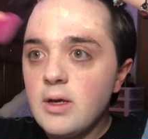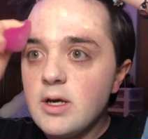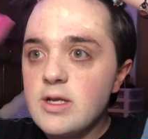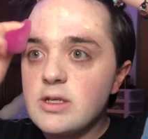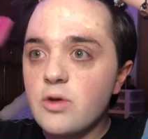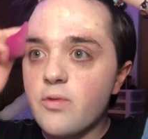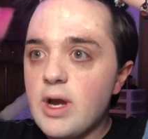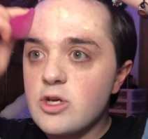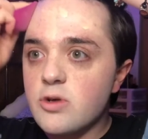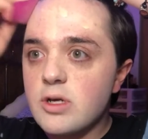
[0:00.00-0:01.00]
is a
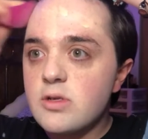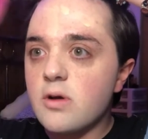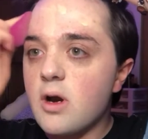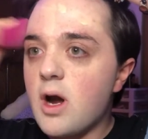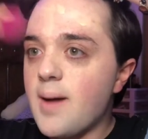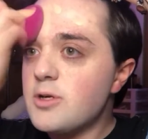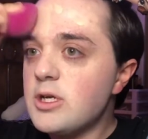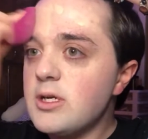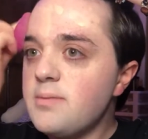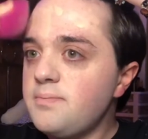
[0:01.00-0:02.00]
great drugstore
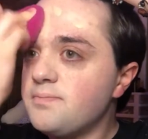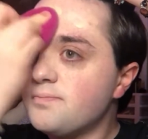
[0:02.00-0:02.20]
option.